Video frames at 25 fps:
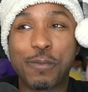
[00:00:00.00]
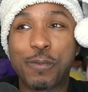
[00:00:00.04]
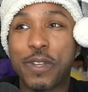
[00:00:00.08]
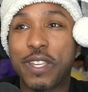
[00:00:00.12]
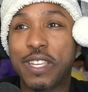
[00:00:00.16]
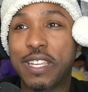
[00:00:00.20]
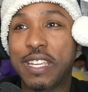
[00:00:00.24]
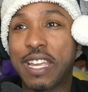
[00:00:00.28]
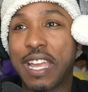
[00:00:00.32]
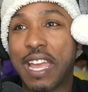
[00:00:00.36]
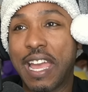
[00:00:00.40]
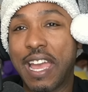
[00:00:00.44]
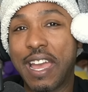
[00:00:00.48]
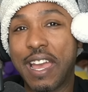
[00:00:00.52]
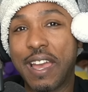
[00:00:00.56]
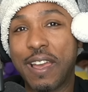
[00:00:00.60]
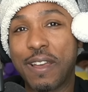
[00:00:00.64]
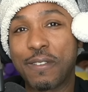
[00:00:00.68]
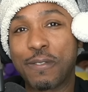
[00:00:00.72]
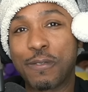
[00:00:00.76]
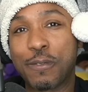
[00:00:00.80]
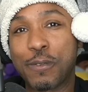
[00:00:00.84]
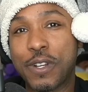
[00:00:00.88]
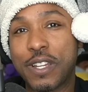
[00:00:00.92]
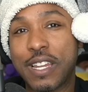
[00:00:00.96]
we
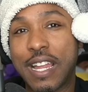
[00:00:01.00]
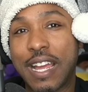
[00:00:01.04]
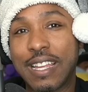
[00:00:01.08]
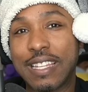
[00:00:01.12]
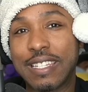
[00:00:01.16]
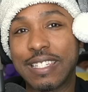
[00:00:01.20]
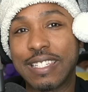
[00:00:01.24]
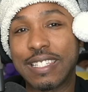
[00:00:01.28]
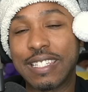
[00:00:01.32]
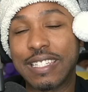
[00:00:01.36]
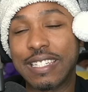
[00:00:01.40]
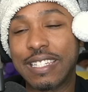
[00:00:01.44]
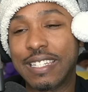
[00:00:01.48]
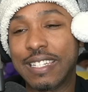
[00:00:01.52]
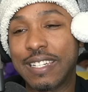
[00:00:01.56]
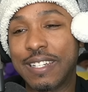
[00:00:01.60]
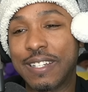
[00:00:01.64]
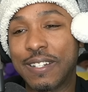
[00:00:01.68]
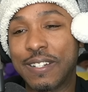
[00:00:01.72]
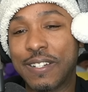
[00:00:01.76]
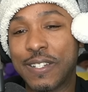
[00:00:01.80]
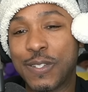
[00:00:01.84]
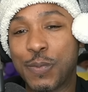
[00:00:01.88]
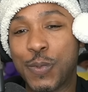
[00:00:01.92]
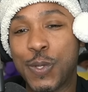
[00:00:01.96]
have what I see
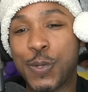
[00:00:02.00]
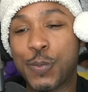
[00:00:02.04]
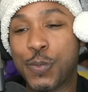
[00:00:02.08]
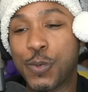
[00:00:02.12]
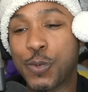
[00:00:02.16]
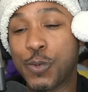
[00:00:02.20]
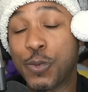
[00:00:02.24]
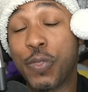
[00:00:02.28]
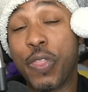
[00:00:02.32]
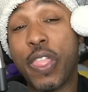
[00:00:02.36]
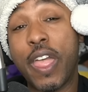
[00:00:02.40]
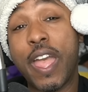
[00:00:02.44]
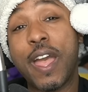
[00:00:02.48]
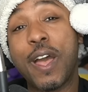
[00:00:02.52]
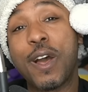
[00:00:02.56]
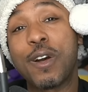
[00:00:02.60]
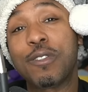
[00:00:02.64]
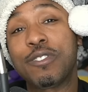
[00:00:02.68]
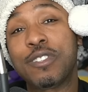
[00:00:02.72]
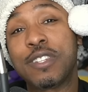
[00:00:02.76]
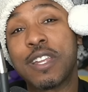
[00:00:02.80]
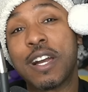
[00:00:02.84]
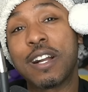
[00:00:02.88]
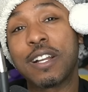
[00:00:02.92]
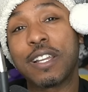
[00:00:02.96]
here is people now
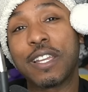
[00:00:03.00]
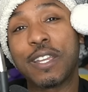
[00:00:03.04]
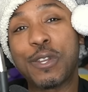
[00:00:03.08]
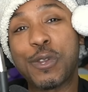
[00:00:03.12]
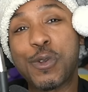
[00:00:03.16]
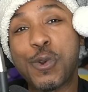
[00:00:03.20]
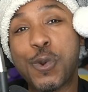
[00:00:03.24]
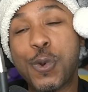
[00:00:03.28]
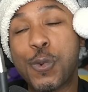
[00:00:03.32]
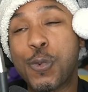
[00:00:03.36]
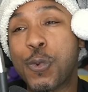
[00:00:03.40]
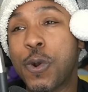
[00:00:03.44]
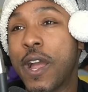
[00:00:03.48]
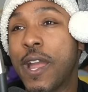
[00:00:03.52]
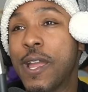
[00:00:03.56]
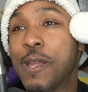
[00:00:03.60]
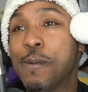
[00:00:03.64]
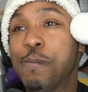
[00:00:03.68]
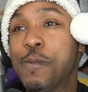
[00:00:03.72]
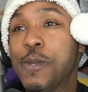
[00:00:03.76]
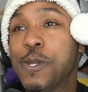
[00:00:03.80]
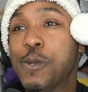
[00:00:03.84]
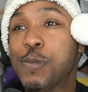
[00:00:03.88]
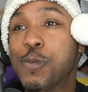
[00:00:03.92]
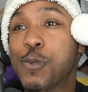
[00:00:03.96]
dunking on
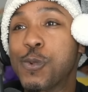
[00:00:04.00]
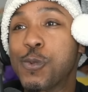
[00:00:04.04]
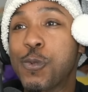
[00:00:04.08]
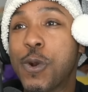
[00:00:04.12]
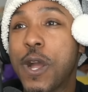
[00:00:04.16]
white people.